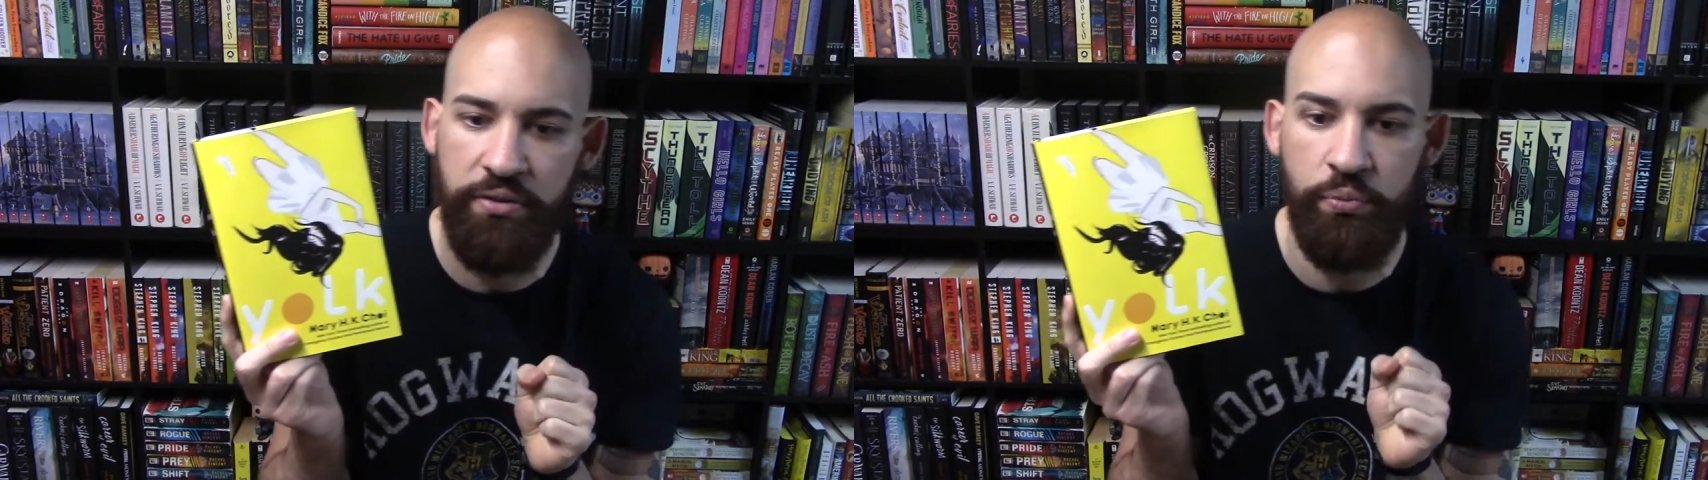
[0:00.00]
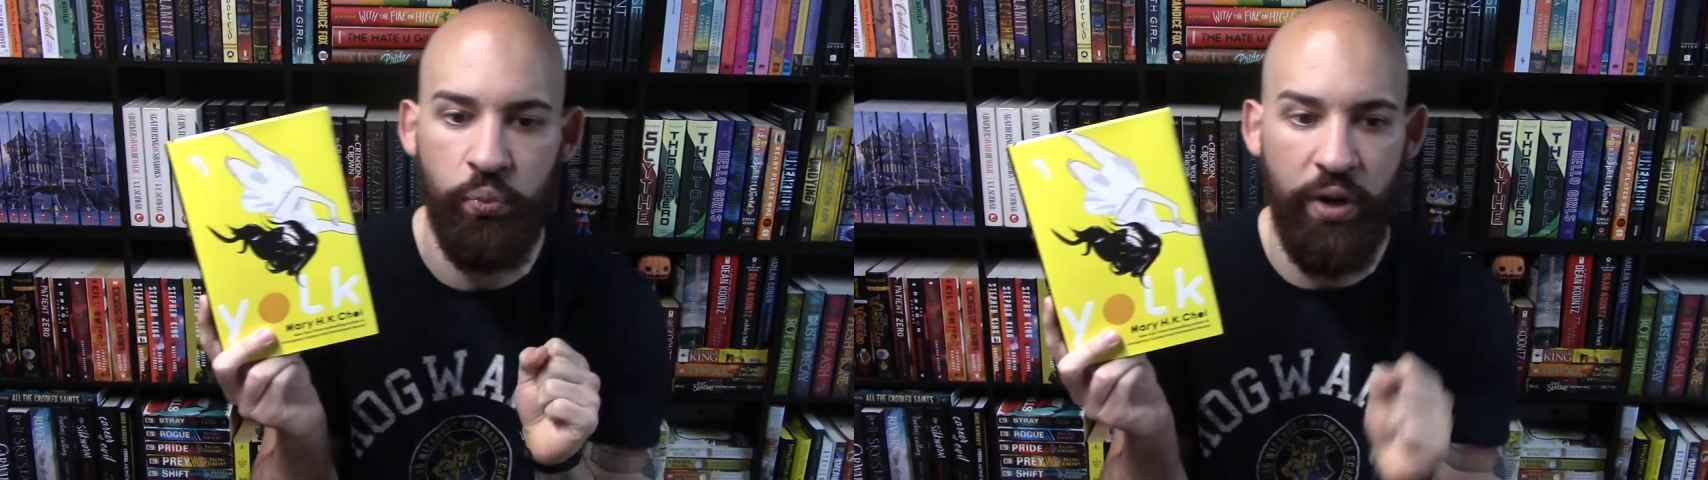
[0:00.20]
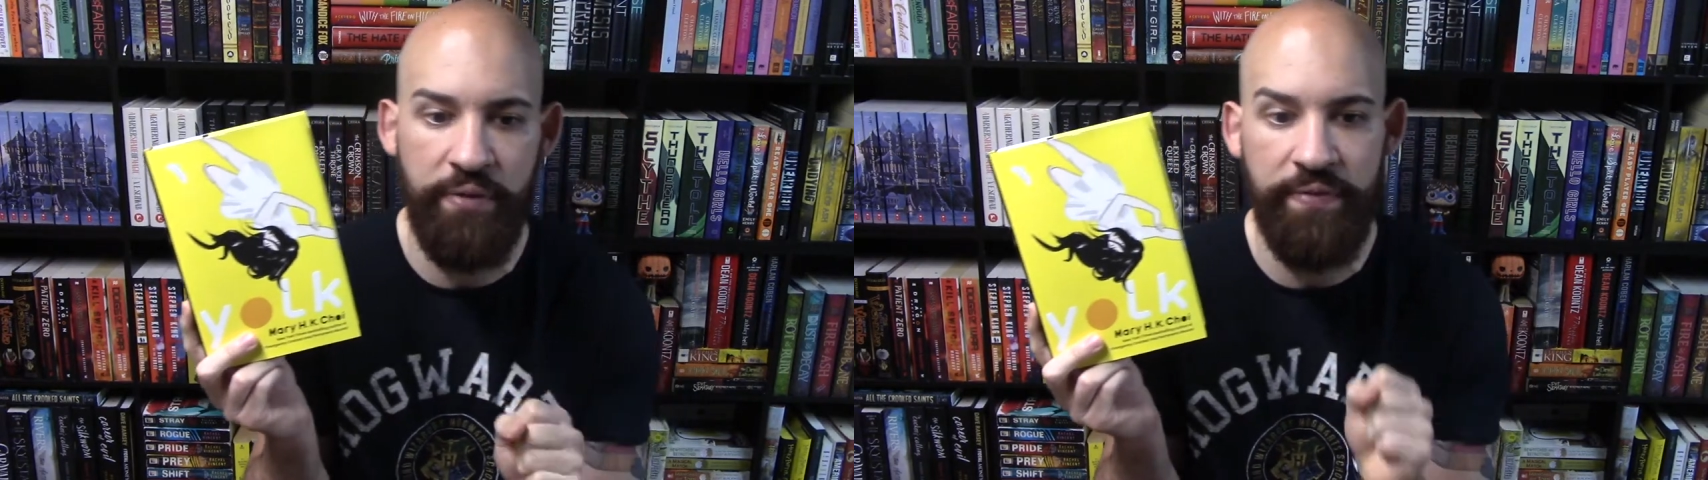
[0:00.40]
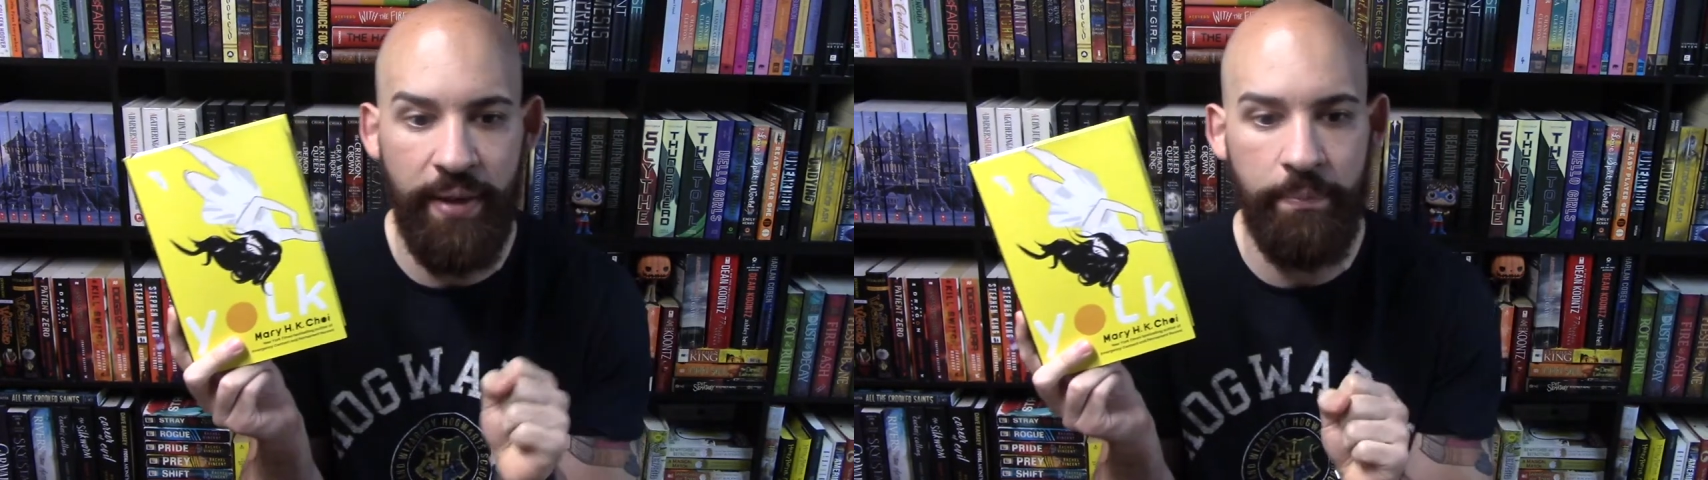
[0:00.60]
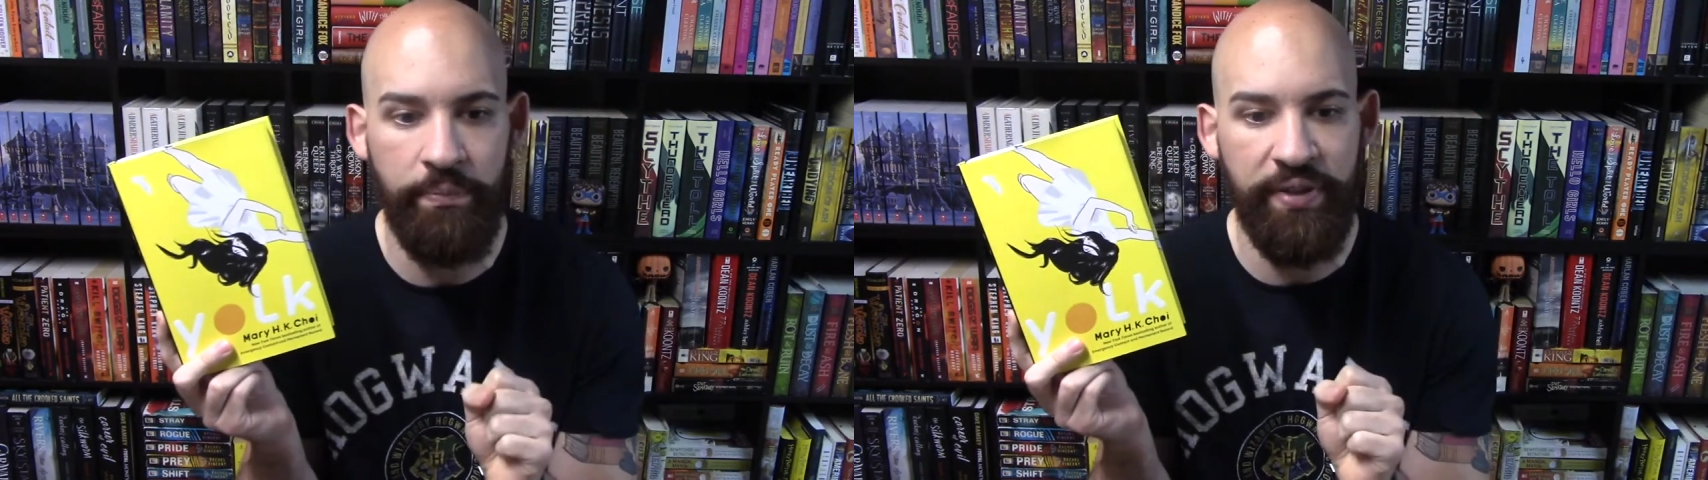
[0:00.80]
one of
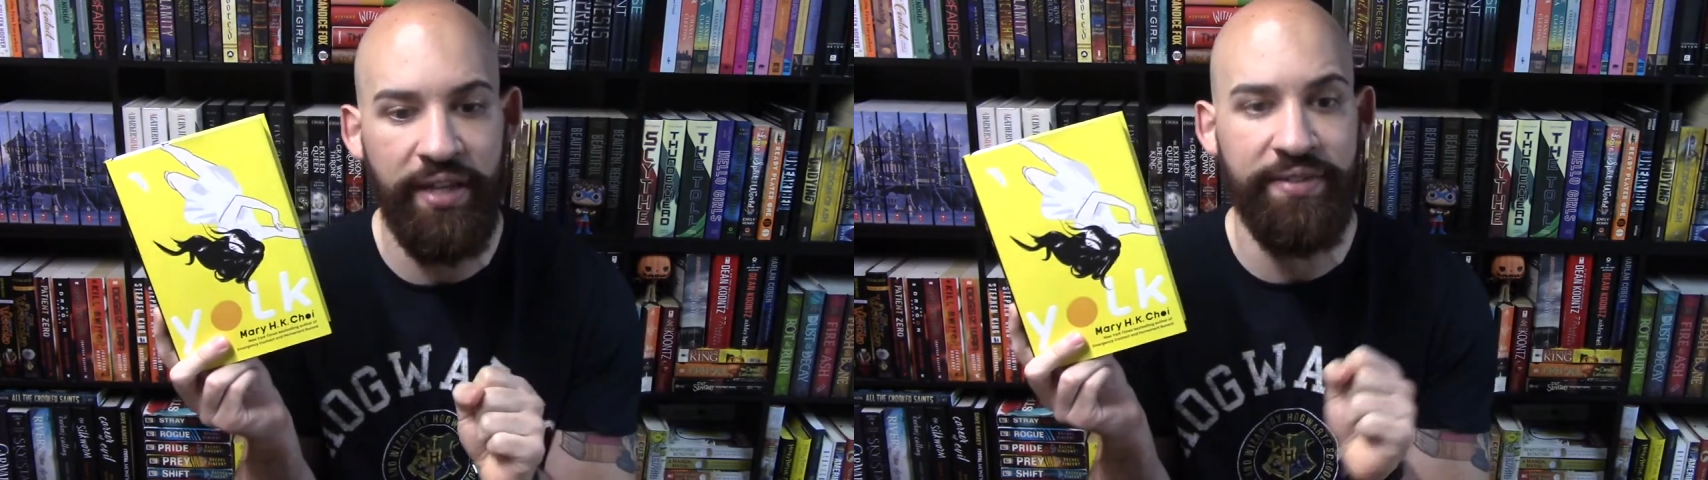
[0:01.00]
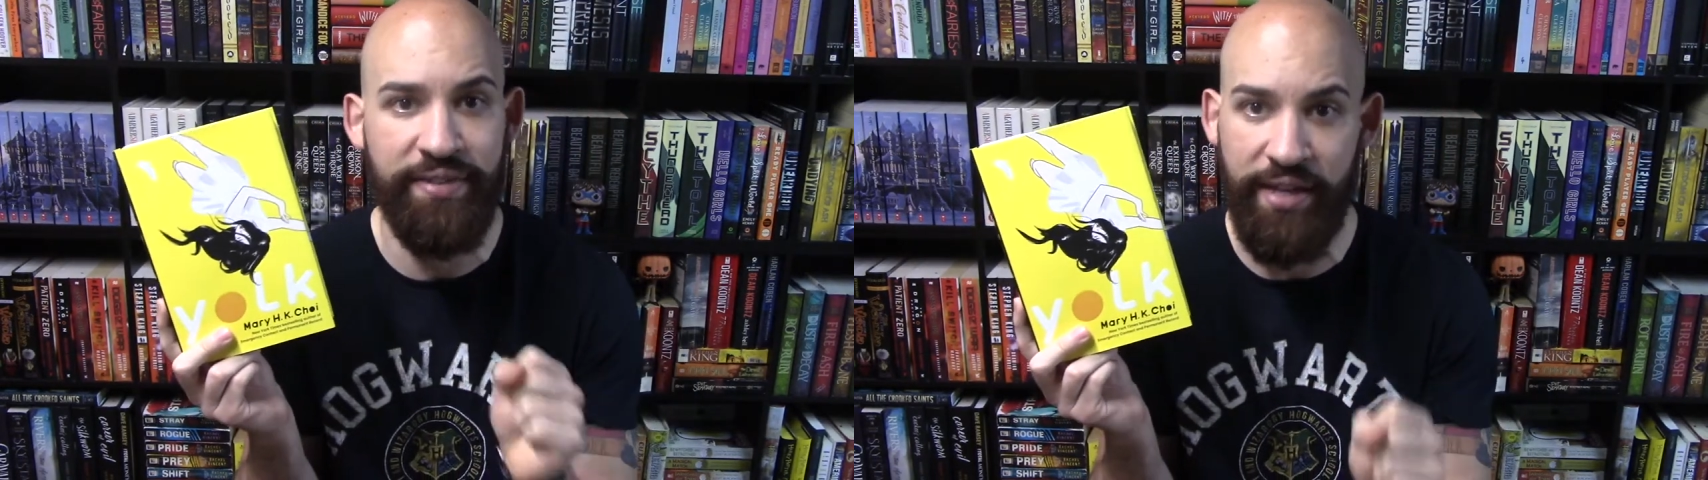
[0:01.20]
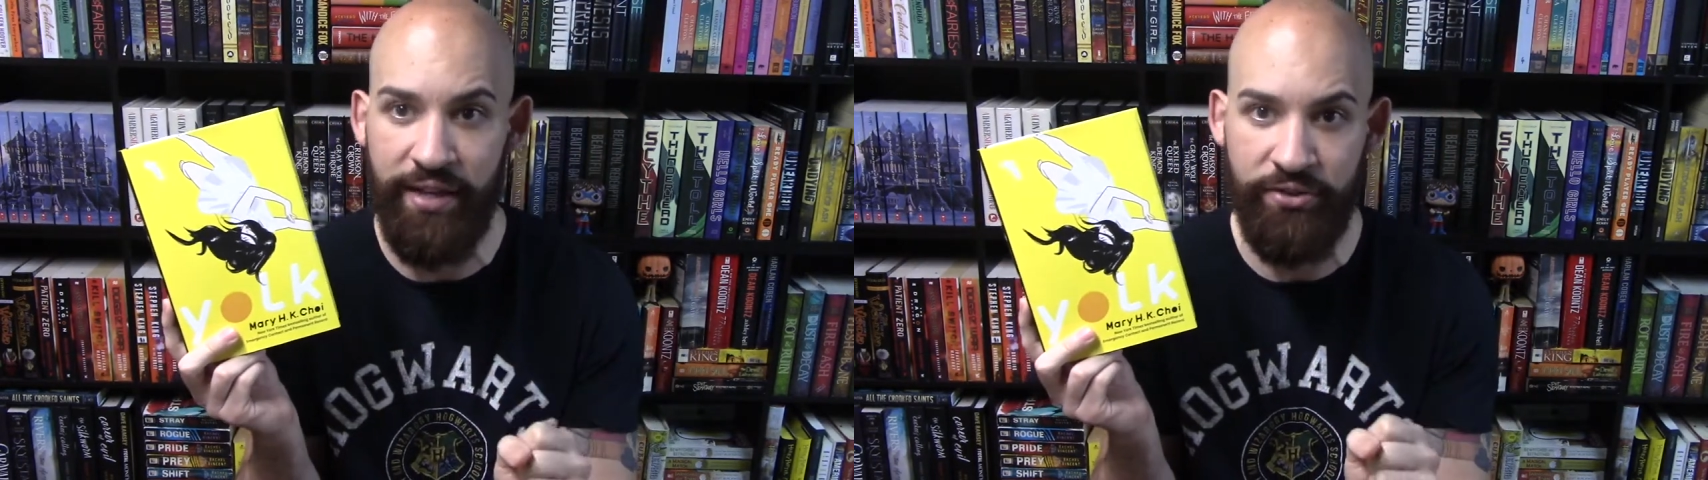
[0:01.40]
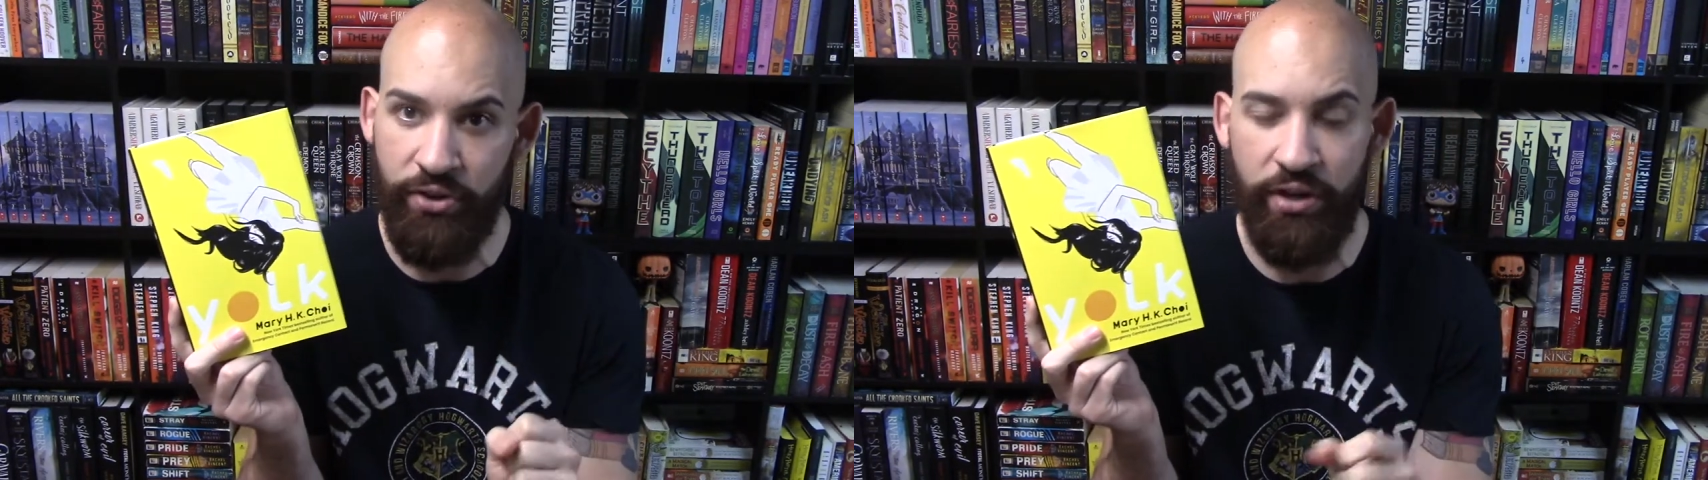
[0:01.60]
them gets cancer.